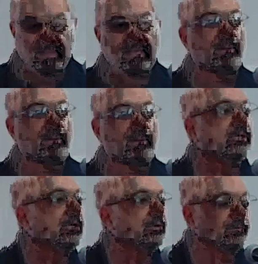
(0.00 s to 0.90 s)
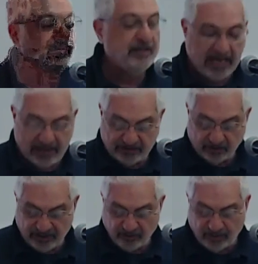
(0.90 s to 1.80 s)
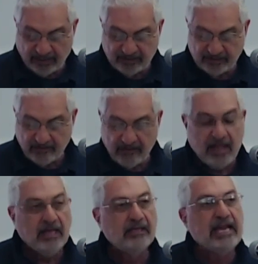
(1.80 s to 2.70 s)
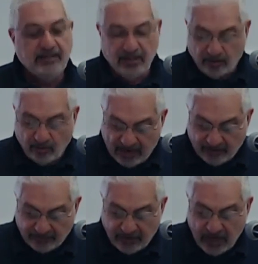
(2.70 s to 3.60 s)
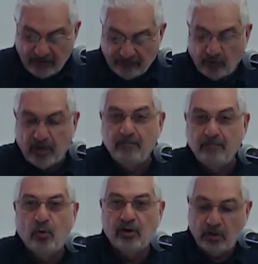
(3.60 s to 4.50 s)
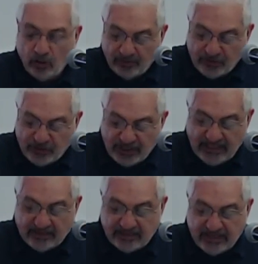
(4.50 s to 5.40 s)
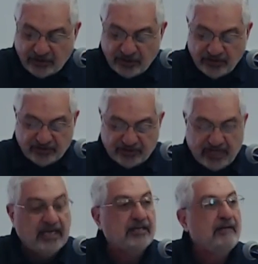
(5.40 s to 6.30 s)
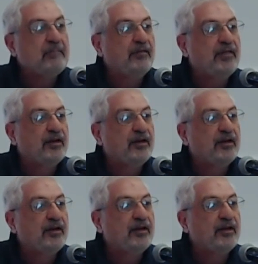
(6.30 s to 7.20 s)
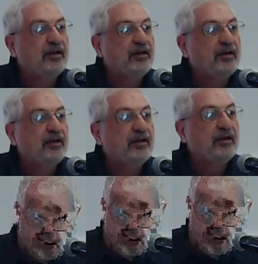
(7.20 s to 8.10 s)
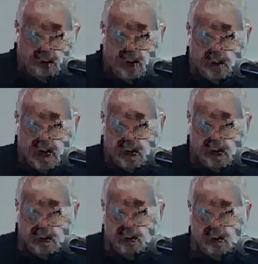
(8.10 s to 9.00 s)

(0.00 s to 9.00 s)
expulsion later of the Anatolian Greeks, laid the ground for a more homogeneous nation state that arose of empire.